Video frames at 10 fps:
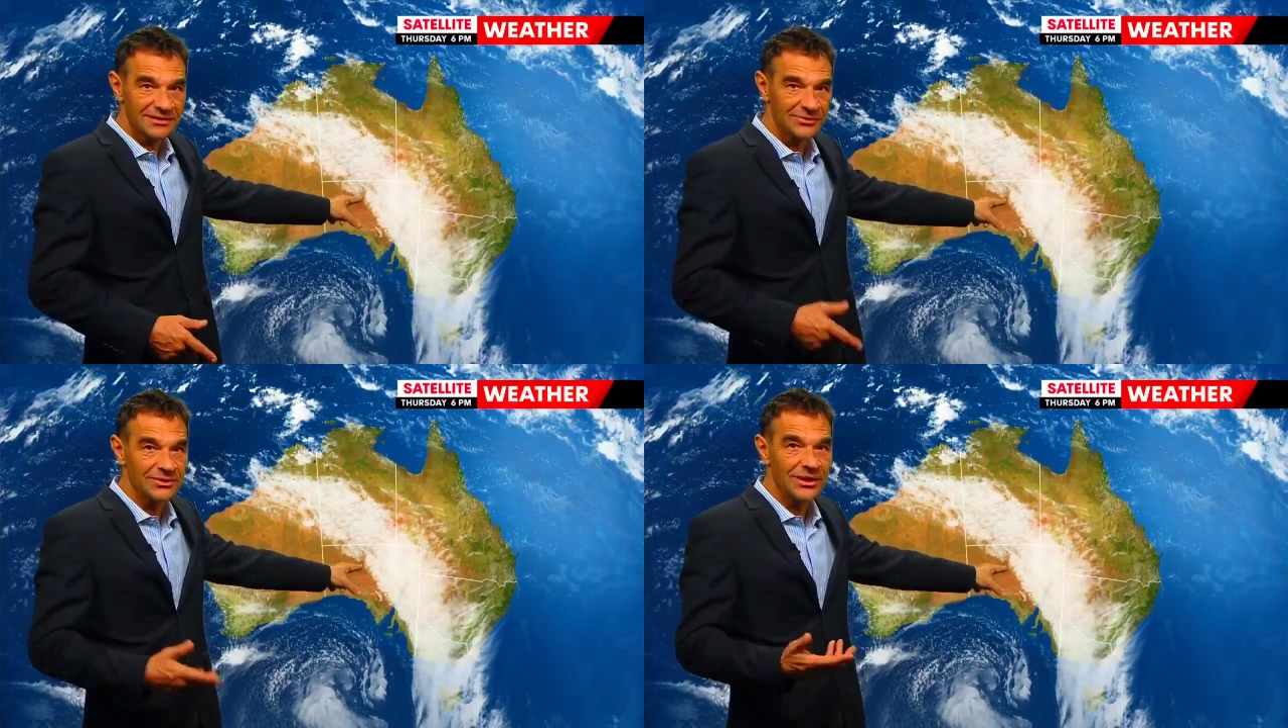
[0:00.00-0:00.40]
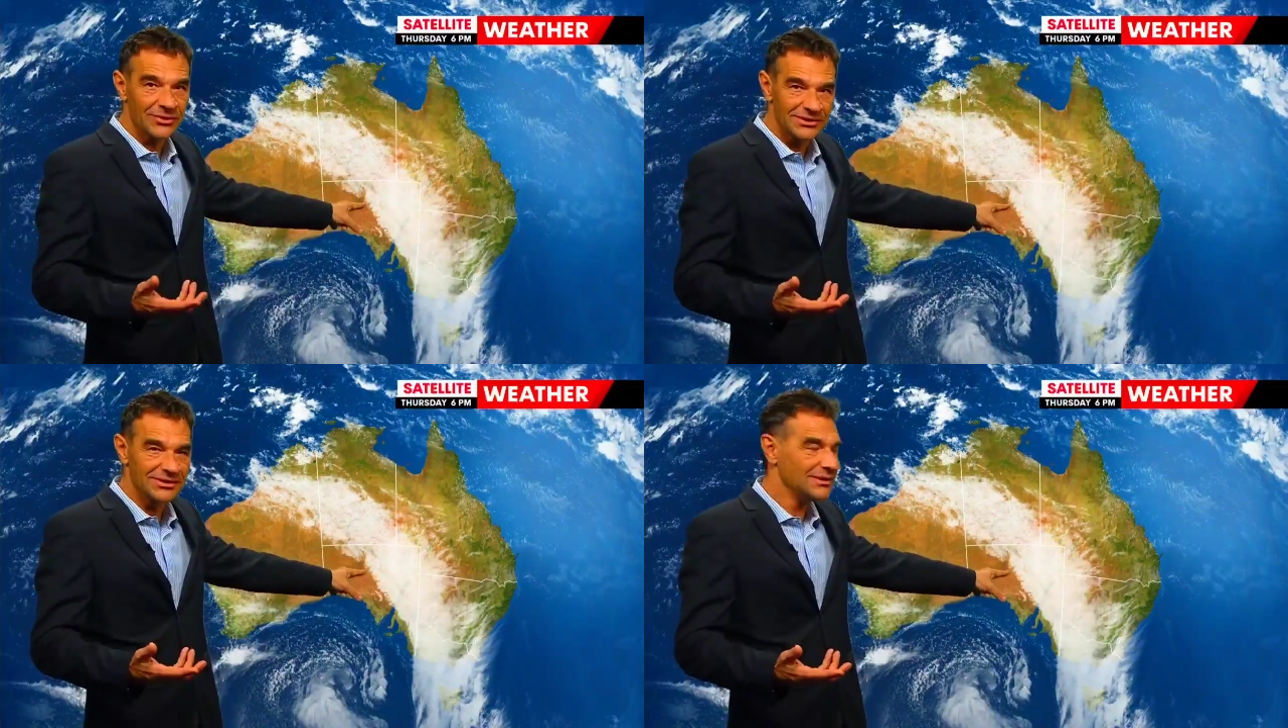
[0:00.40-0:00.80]
so we know
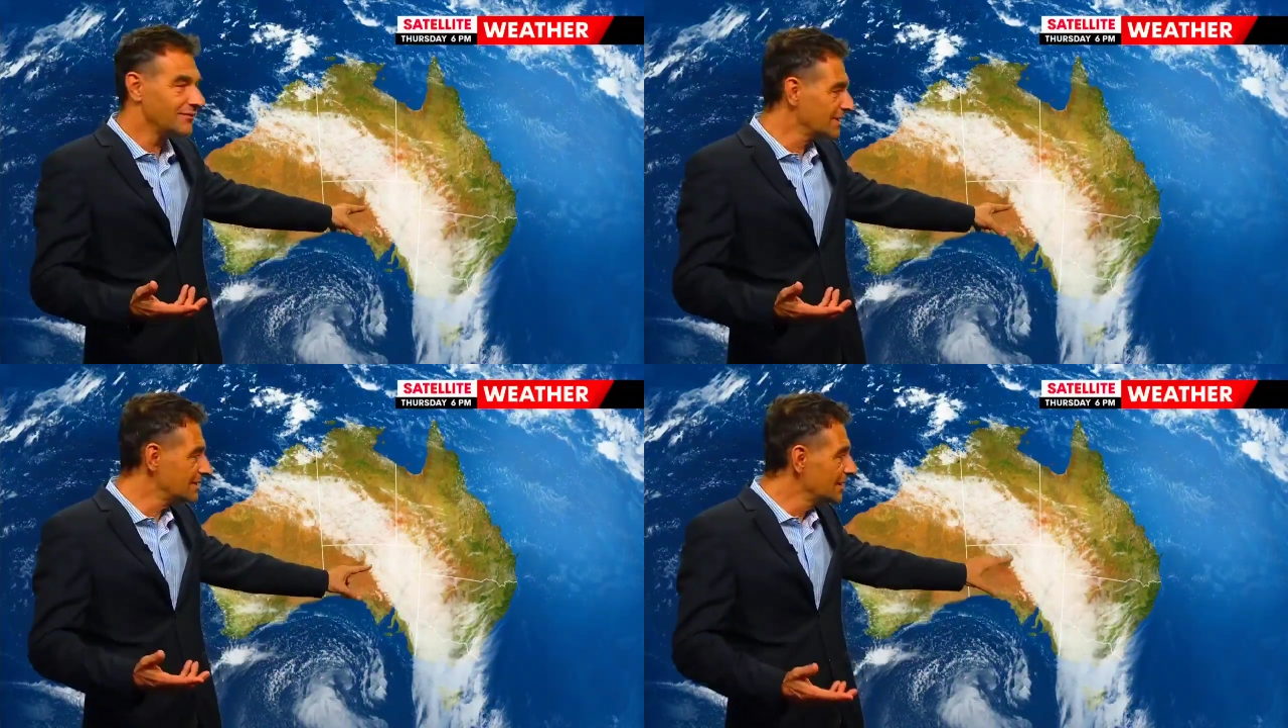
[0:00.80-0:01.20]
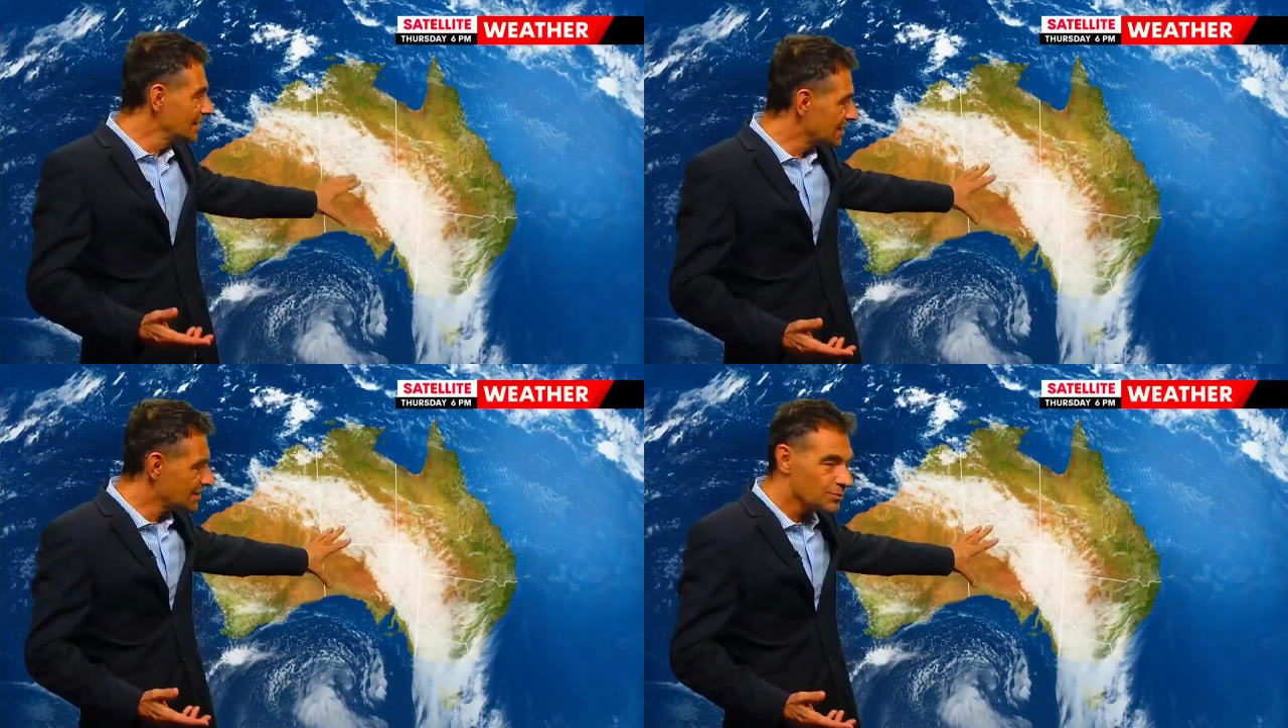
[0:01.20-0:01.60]
it's significant
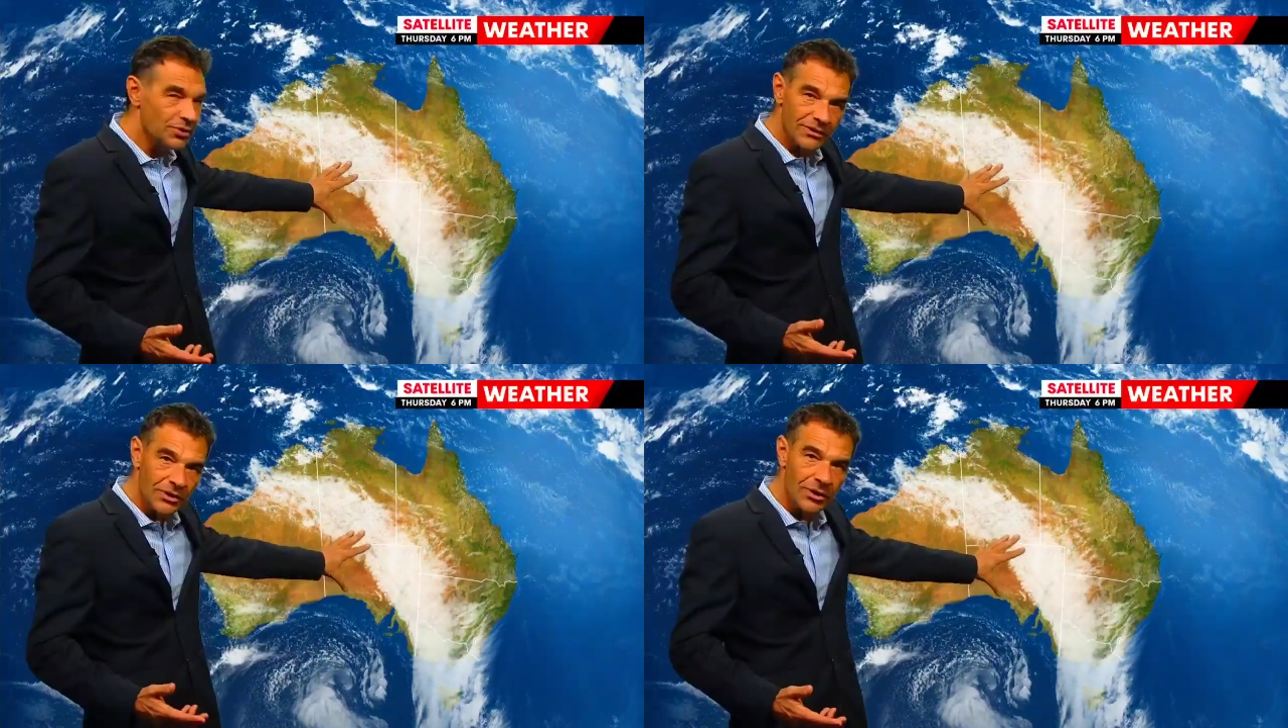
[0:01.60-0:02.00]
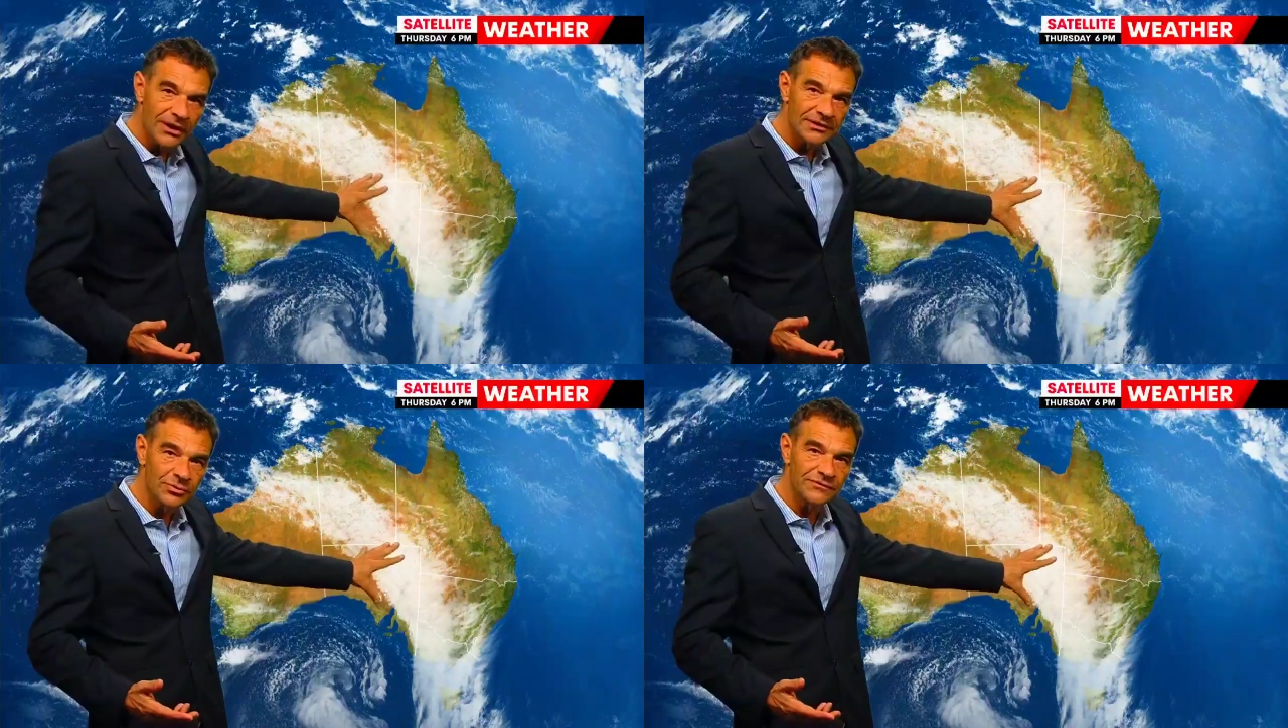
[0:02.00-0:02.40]
and it's moving
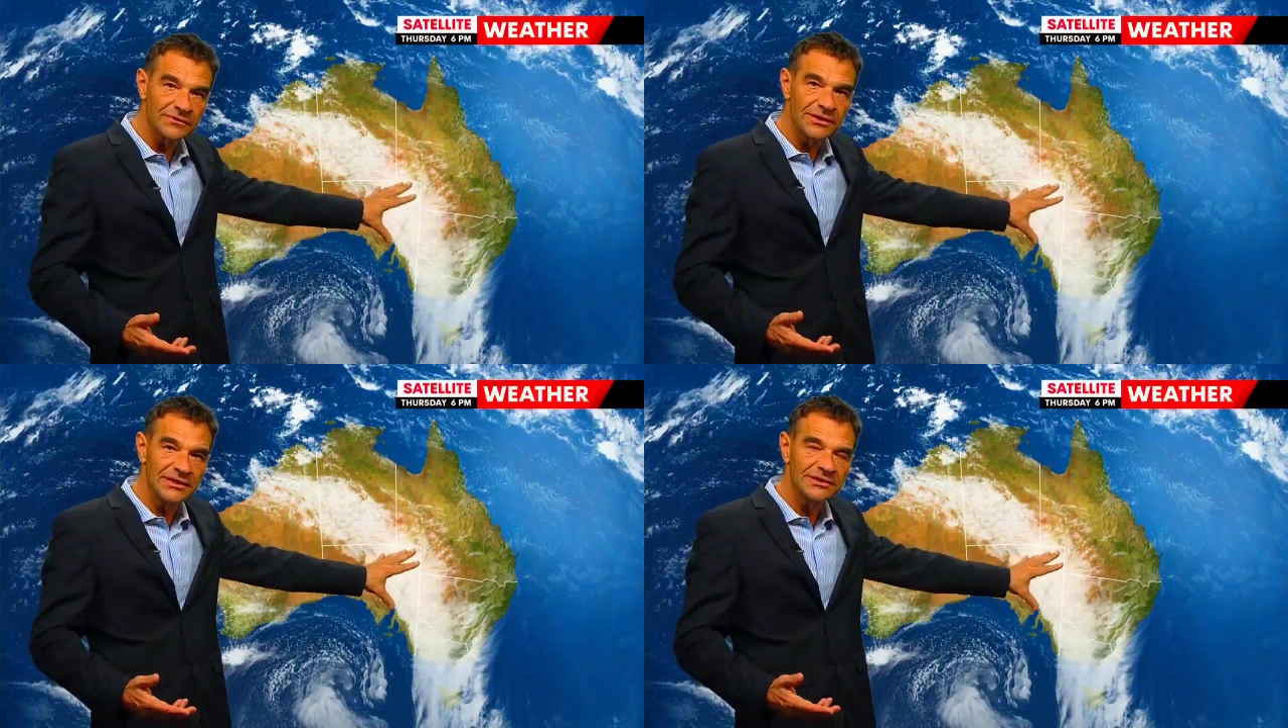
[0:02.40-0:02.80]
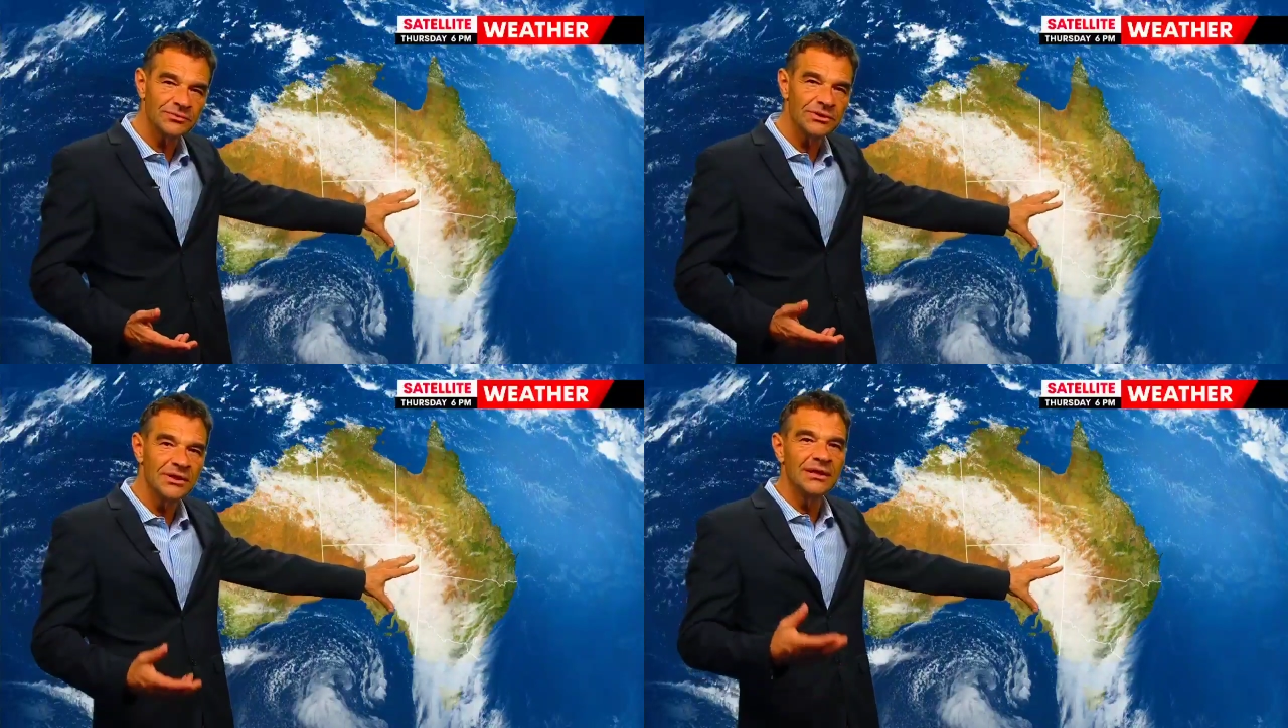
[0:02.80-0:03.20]
quite swiftly
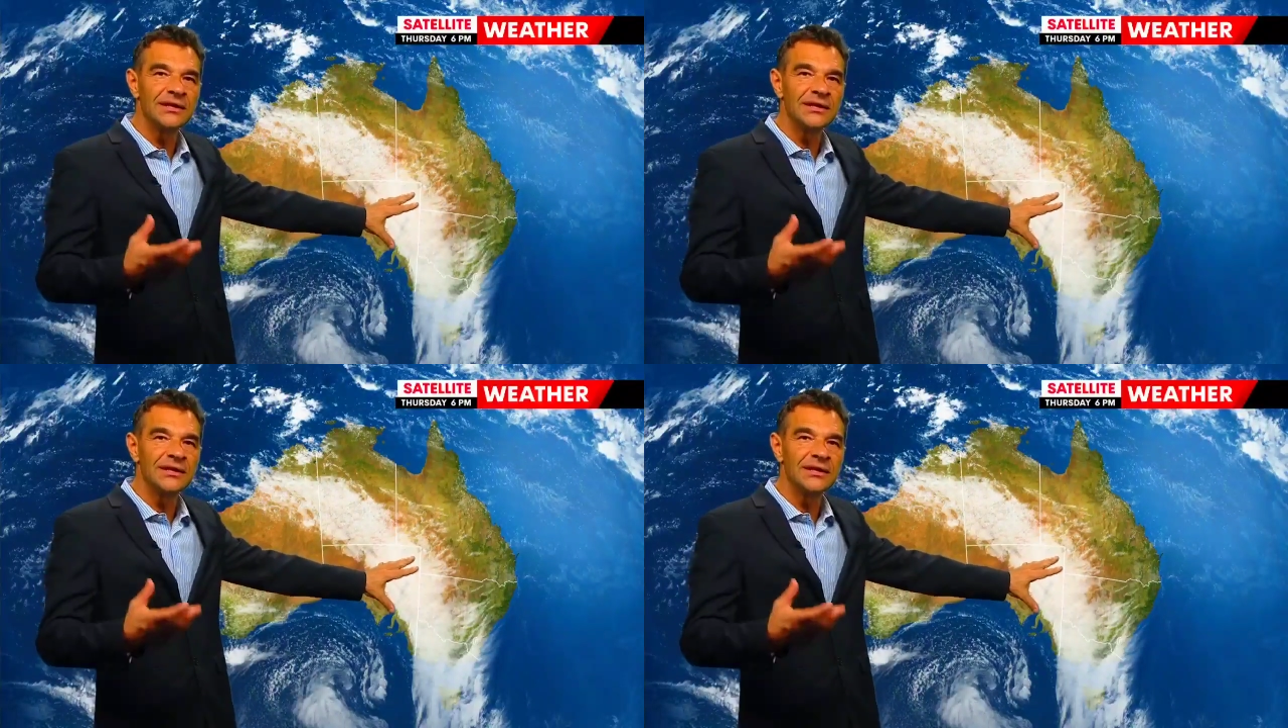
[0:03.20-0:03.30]
eastward.